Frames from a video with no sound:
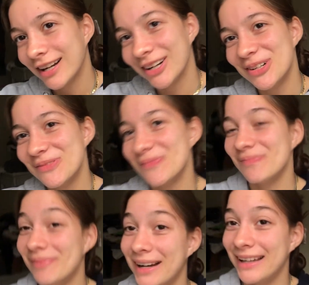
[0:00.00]
um,
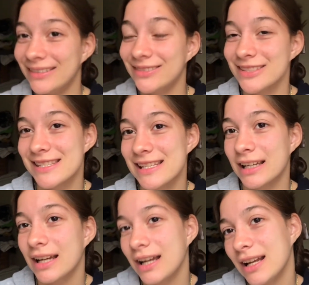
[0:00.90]
but we'll see.
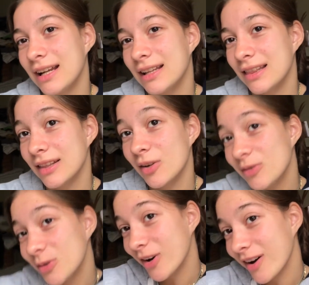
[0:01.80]
Love
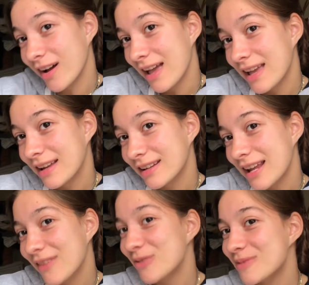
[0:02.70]
you all and
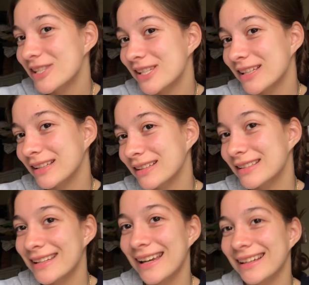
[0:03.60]
have an amazing
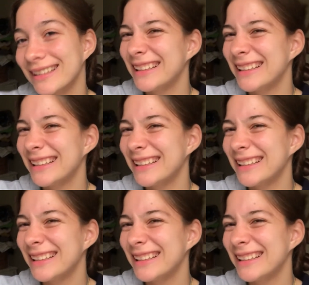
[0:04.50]
day.